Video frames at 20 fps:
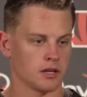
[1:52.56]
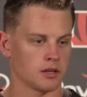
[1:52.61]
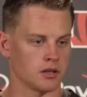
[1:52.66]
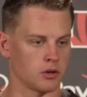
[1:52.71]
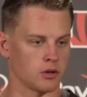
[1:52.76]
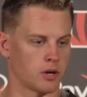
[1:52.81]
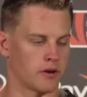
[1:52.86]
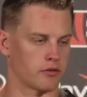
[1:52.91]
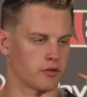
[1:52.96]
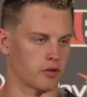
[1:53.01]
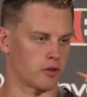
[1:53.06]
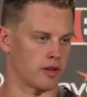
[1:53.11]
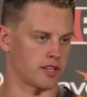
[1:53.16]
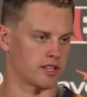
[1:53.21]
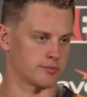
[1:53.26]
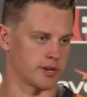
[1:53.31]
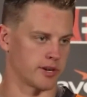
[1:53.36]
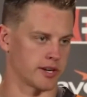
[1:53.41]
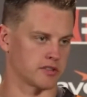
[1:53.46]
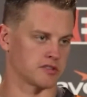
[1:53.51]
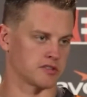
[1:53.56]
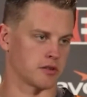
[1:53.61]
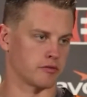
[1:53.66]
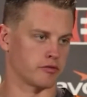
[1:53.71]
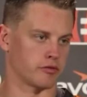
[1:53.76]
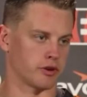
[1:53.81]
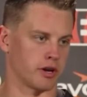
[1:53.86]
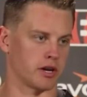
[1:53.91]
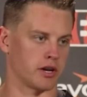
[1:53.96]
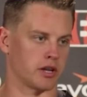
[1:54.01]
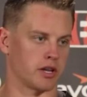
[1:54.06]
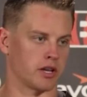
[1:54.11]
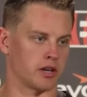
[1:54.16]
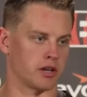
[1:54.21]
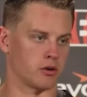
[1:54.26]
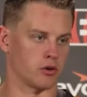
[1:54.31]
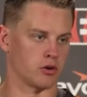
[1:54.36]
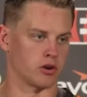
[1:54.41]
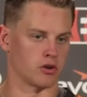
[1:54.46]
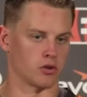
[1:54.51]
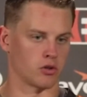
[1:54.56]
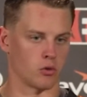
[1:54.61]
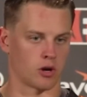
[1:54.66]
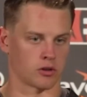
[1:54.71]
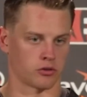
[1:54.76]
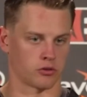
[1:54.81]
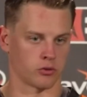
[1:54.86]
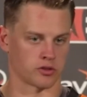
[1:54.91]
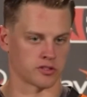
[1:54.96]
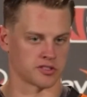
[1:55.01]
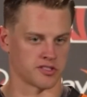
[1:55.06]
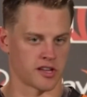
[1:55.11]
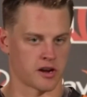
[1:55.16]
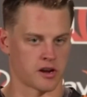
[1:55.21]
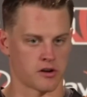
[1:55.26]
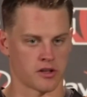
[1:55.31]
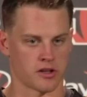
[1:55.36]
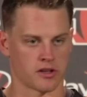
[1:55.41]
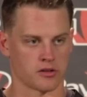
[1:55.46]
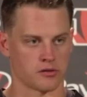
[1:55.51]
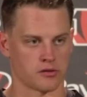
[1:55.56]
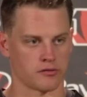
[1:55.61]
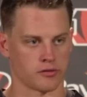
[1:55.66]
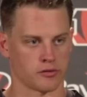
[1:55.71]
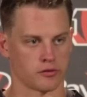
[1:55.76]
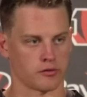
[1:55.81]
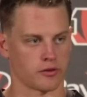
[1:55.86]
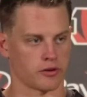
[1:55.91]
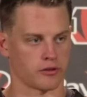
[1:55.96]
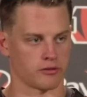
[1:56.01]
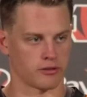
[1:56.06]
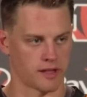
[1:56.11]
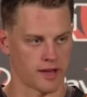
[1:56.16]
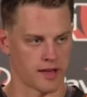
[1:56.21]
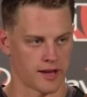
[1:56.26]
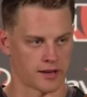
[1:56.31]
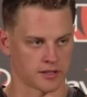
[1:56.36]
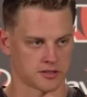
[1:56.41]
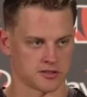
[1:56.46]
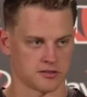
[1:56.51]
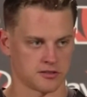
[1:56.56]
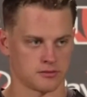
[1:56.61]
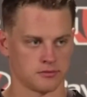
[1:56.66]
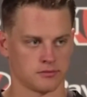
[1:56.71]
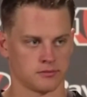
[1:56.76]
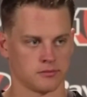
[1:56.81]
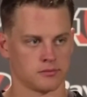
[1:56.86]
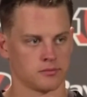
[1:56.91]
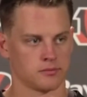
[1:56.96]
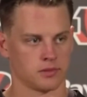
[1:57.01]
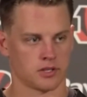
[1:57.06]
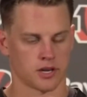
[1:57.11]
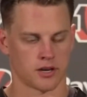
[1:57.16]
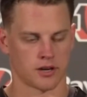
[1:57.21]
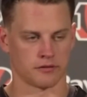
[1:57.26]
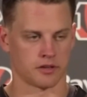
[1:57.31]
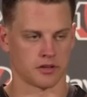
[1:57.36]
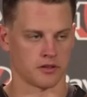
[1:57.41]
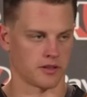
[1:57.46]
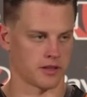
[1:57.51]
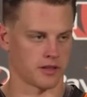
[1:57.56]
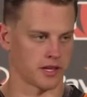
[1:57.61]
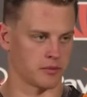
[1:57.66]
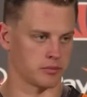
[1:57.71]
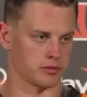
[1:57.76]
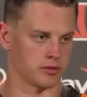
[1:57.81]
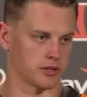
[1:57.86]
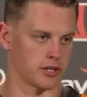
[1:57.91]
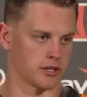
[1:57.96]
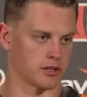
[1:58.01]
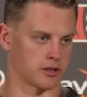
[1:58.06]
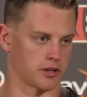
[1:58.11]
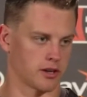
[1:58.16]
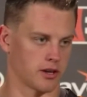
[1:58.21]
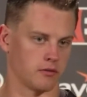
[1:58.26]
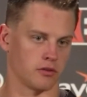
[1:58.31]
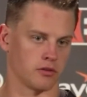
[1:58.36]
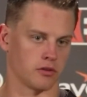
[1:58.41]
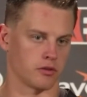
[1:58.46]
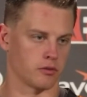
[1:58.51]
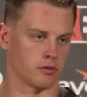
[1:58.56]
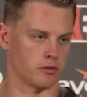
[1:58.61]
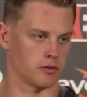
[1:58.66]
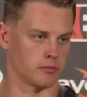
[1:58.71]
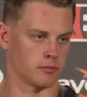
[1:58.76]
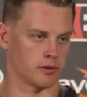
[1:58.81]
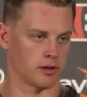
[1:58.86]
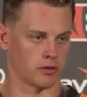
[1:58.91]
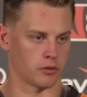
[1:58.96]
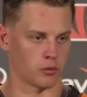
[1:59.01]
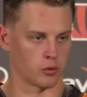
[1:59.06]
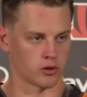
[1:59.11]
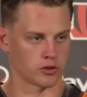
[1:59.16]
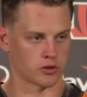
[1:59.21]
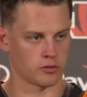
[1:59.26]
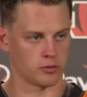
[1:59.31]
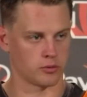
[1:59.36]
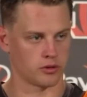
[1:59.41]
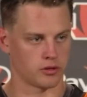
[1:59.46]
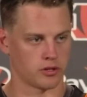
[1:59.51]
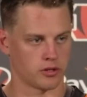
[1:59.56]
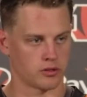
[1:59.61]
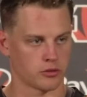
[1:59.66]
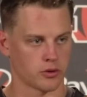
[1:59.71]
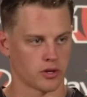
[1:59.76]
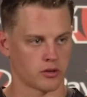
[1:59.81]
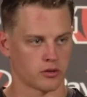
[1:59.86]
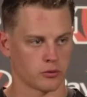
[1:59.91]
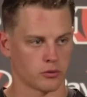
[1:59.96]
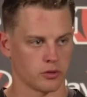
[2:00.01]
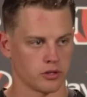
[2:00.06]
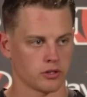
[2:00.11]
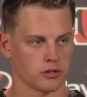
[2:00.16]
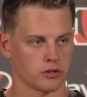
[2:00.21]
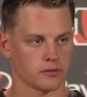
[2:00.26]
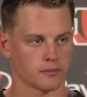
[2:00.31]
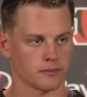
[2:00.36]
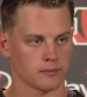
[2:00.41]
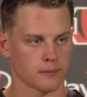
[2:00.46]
you know after the last practice on Friday, going into the walkthrough on Saturday, you feel very relaxed confident in the game plan and confident th- about the work you put in throughout the week?